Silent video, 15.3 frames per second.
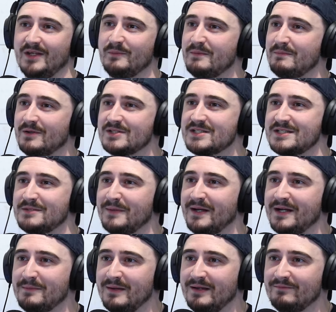Don't be modest about
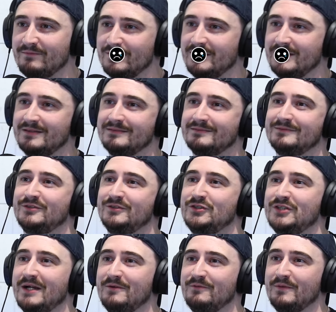it, mate.
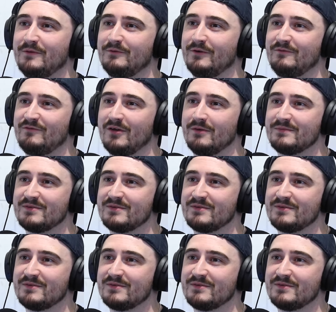Shout it from the rooftops.